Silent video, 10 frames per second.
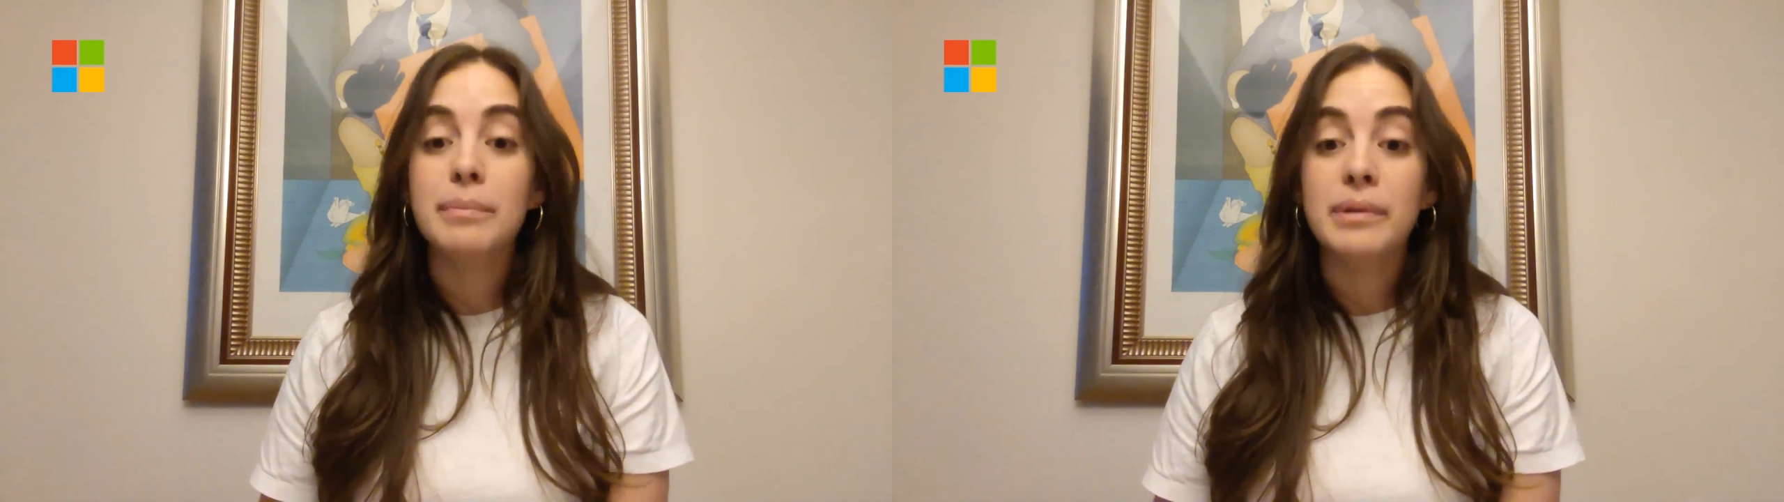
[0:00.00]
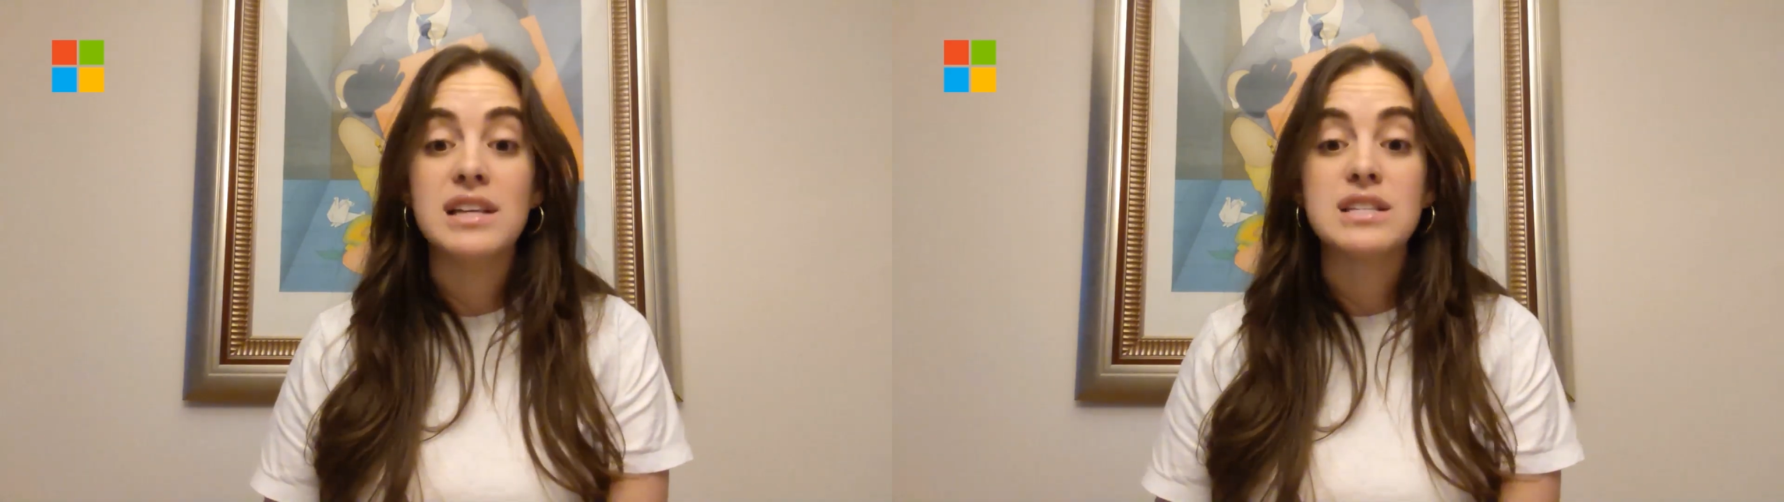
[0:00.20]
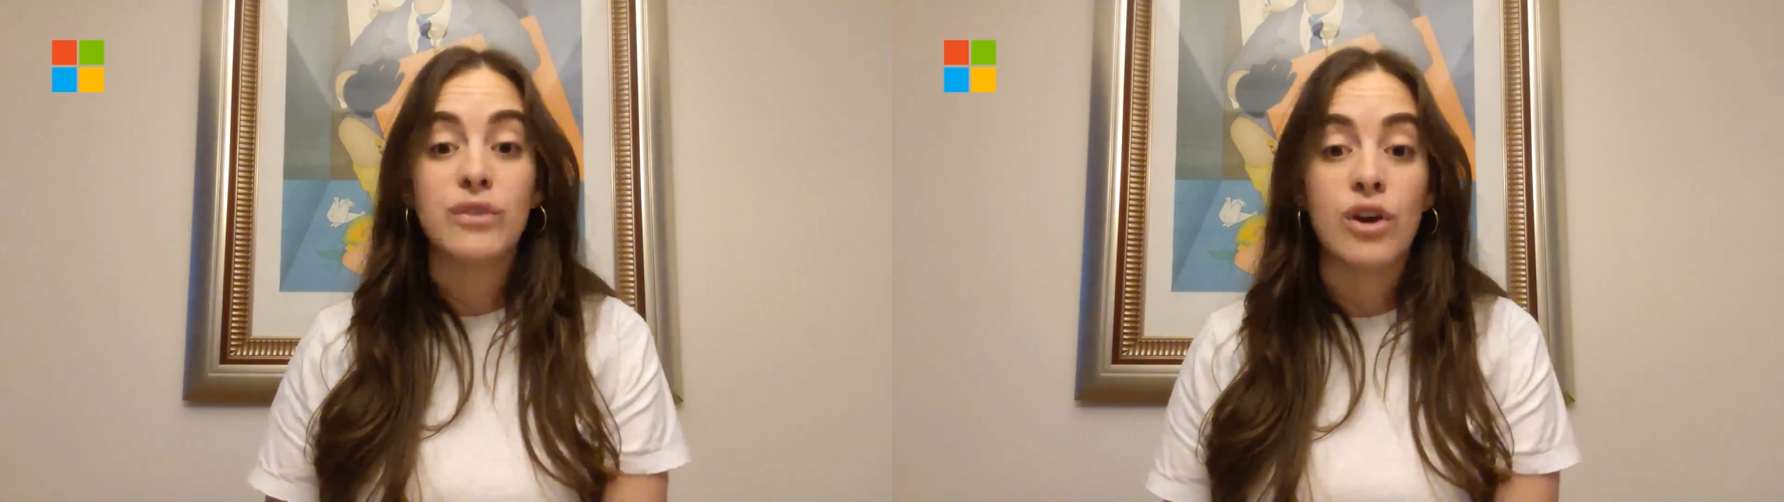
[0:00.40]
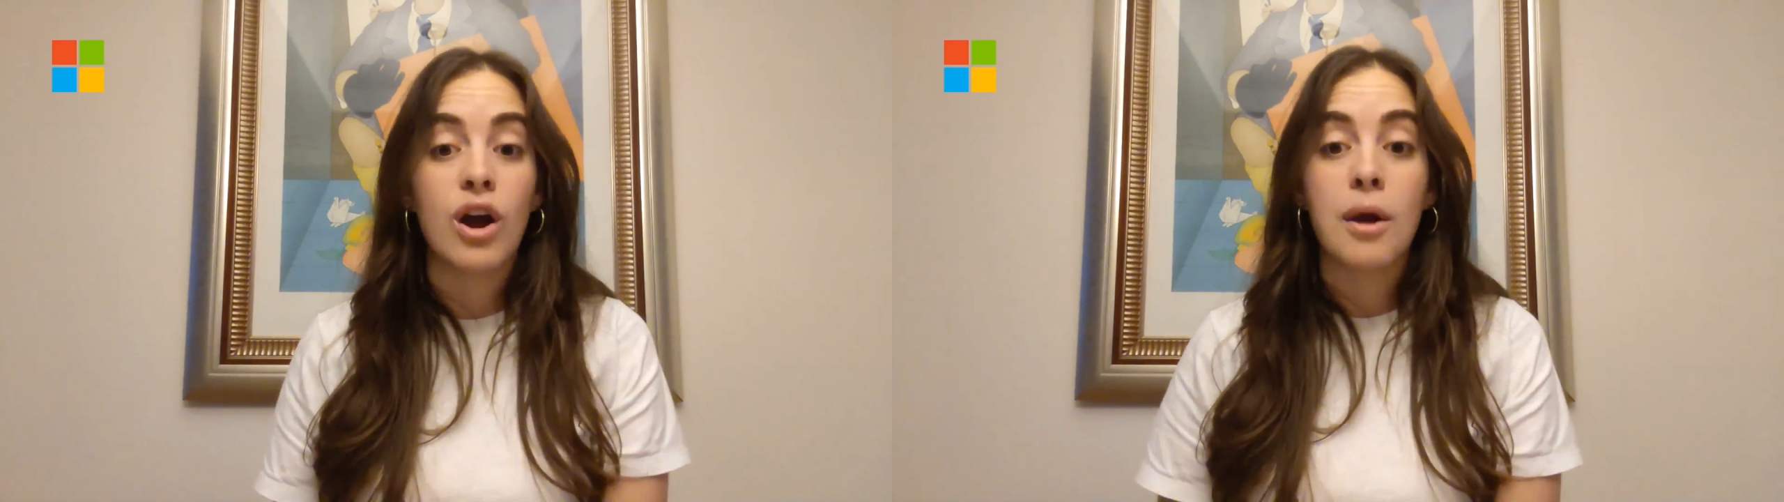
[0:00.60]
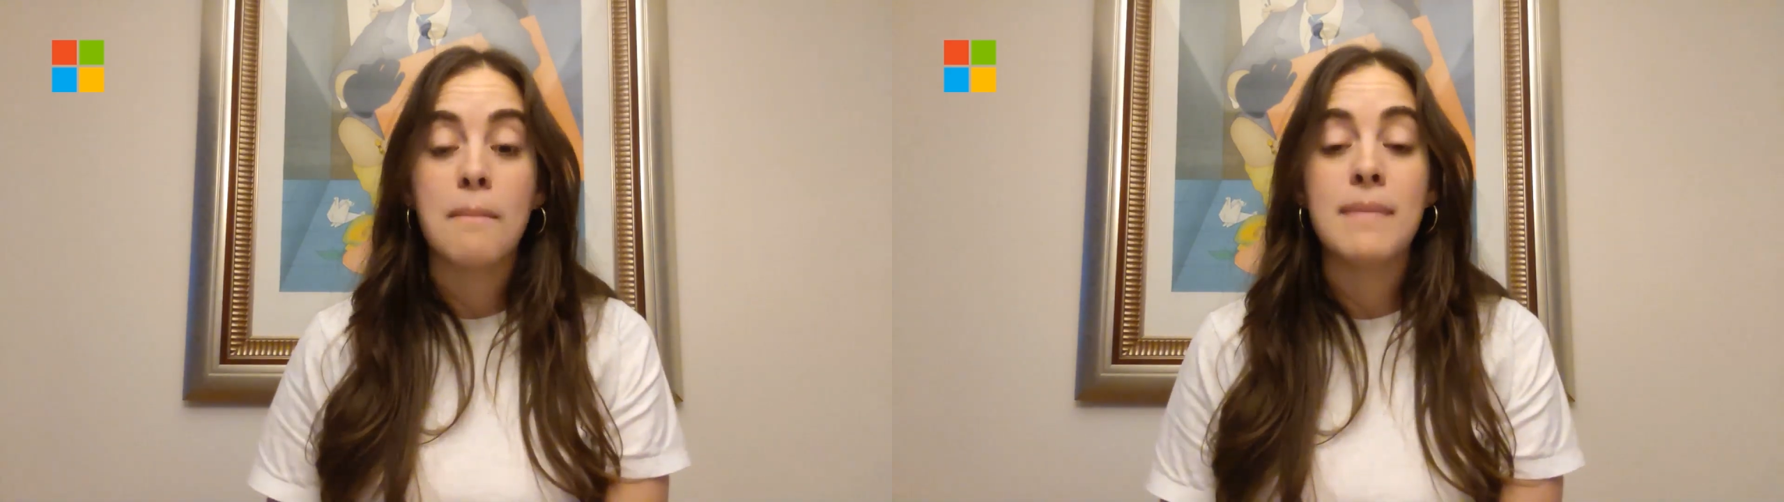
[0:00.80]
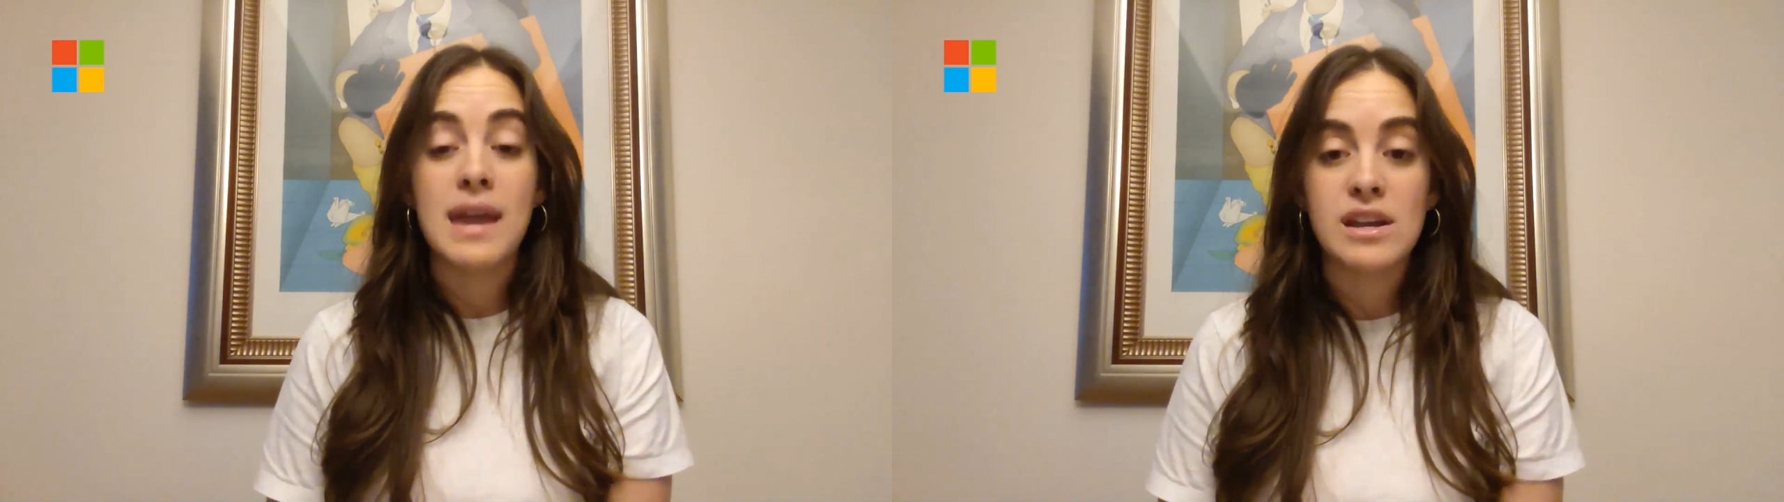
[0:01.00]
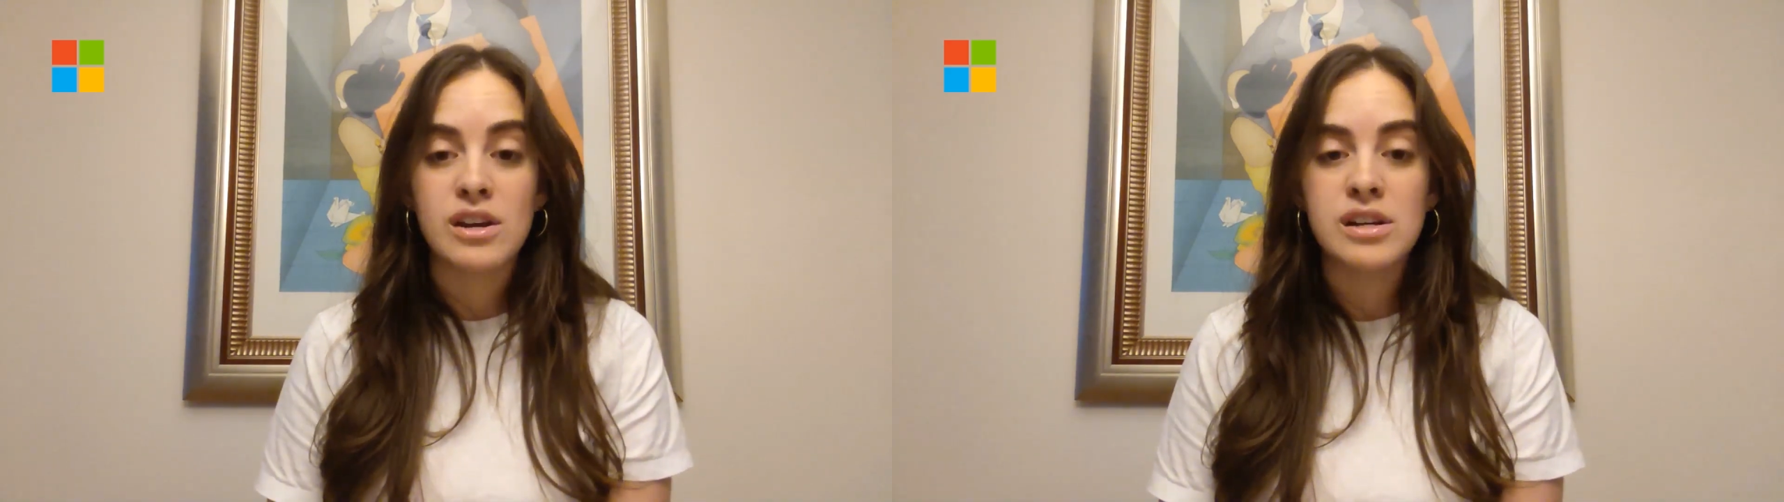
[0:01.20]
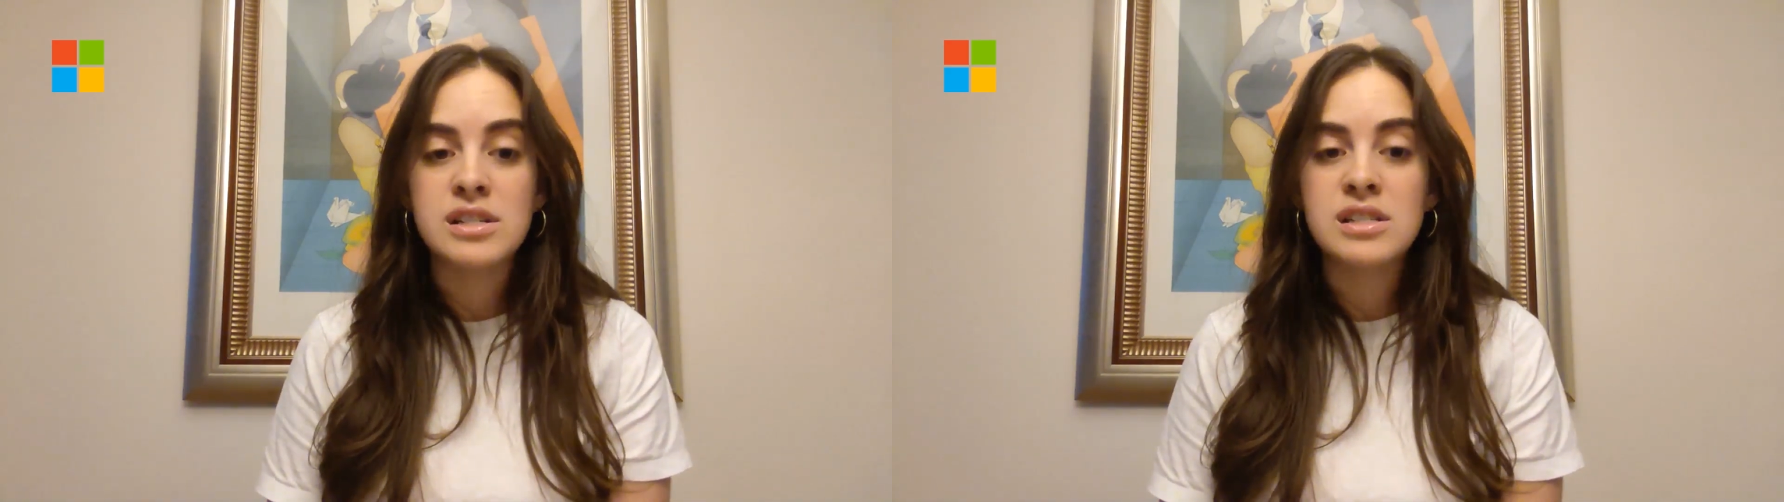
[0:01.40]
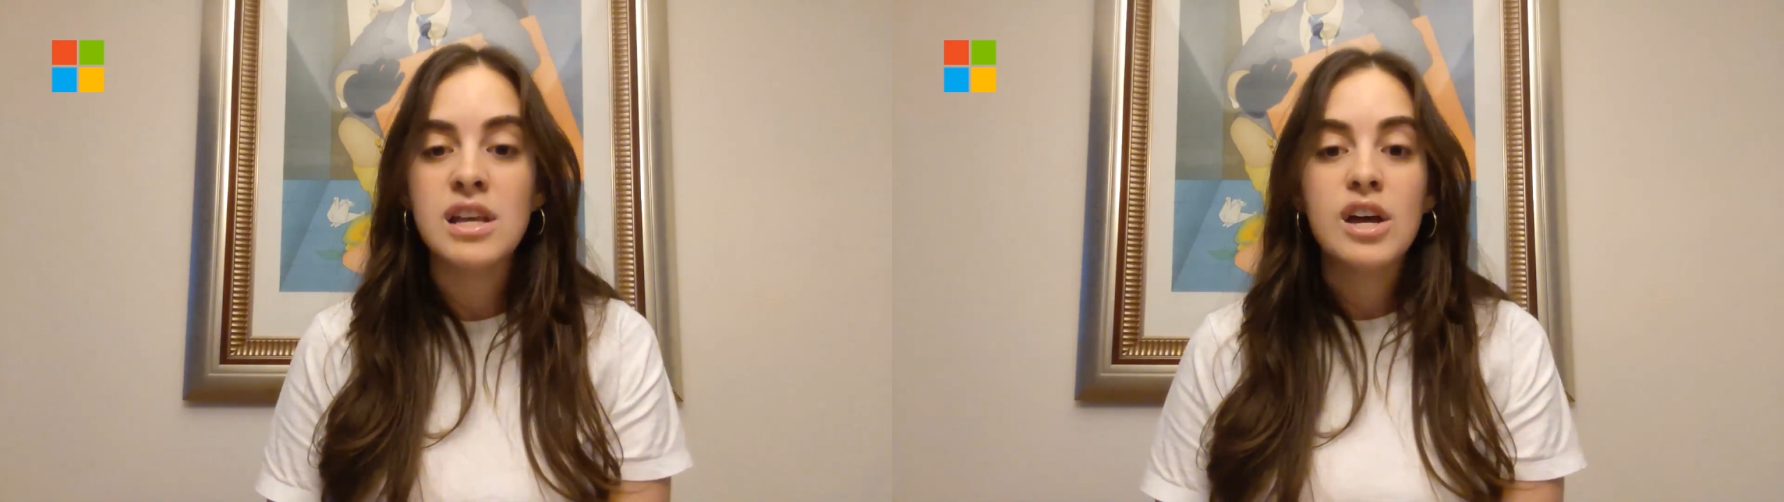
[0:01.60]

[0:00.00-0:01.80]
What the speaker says: place for our makers